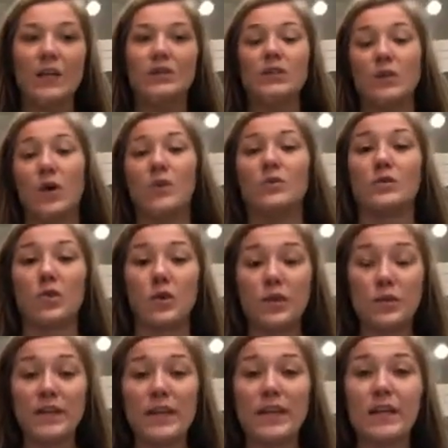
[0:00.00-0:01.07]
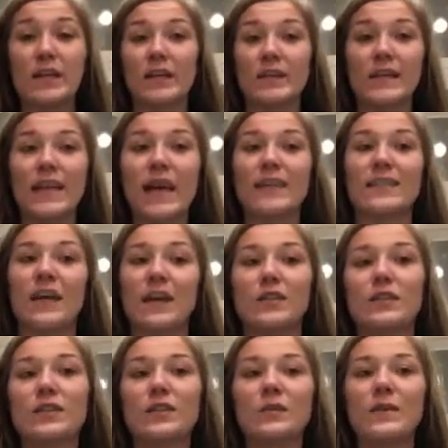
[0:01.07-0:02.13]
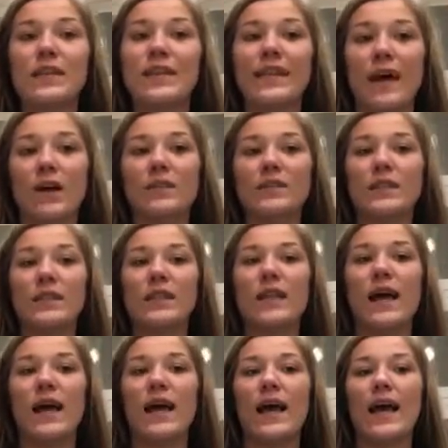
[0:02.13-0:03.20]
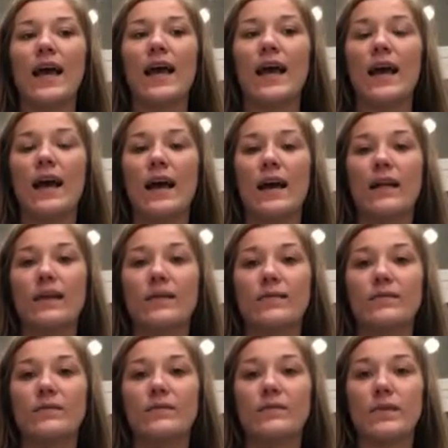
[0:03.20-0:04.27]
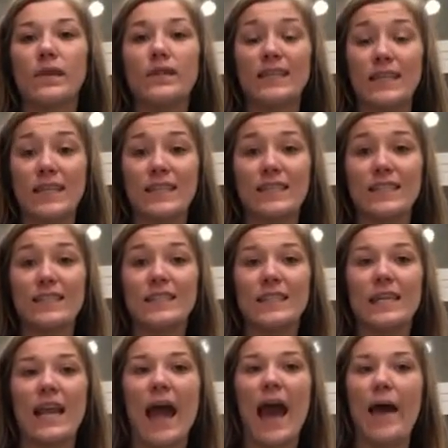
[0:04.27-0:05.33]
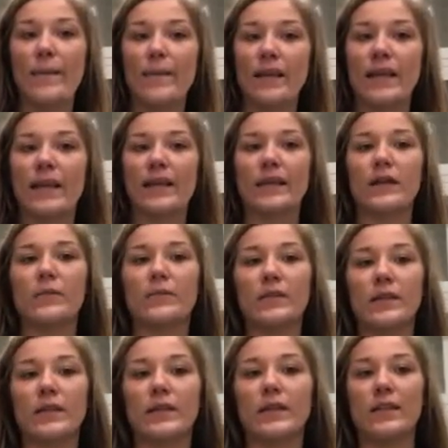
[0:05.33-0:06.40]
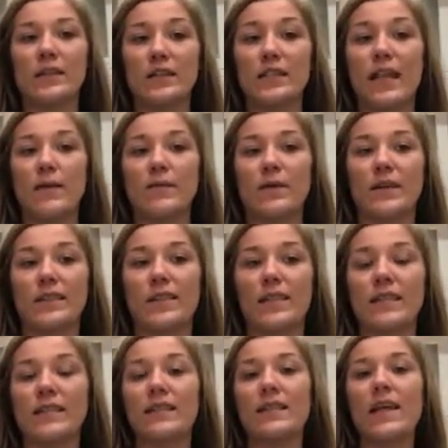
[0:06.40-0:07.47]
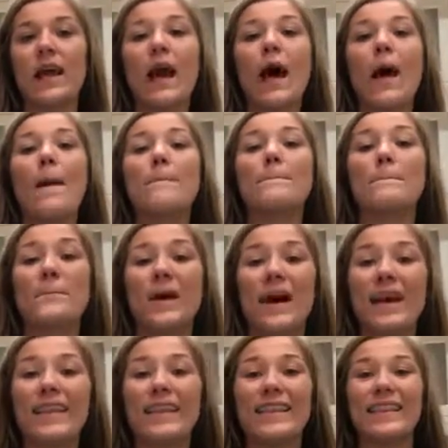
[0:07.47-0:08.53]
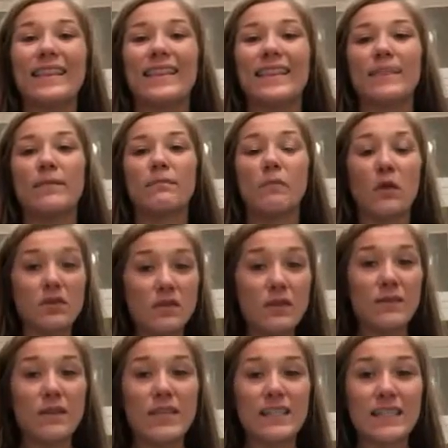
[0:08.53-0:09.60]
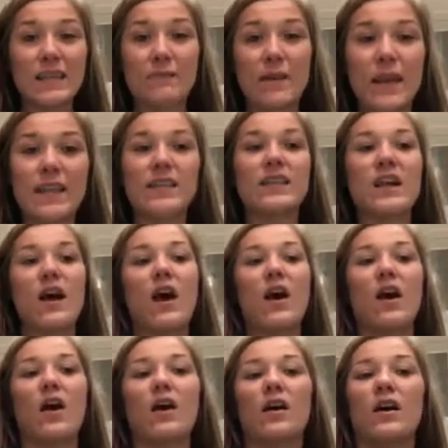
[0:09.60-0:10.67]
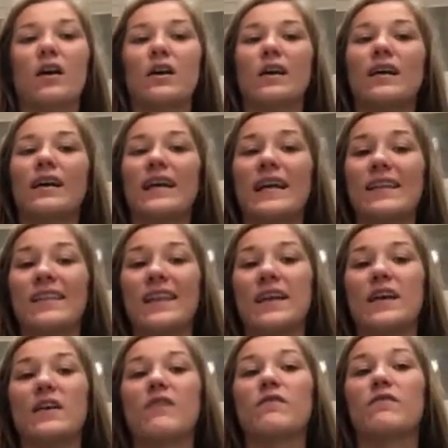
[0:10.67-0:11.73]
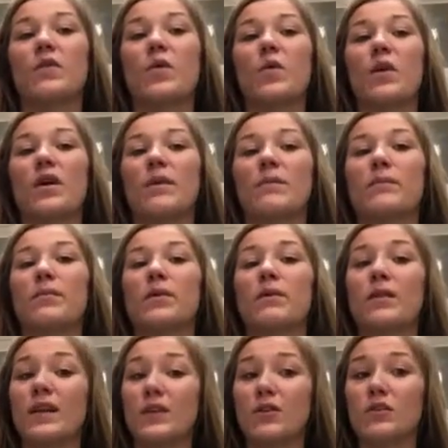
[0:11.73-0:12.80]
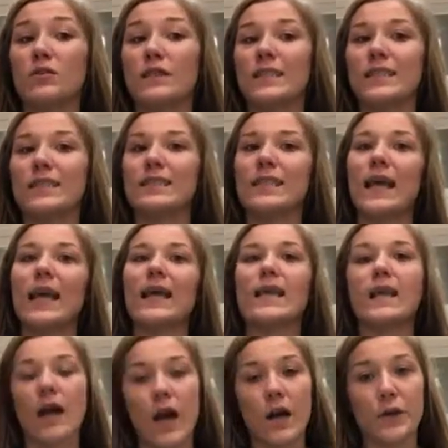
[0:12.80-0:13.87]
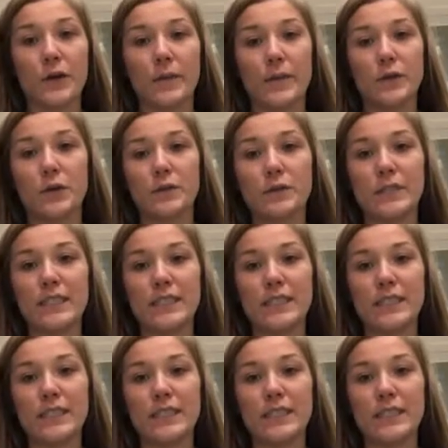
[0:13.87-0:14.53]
So North Korea currently has 120,000 citizens inhabiting their state prisons, but most of these inmates are in there for political reasons and not criminal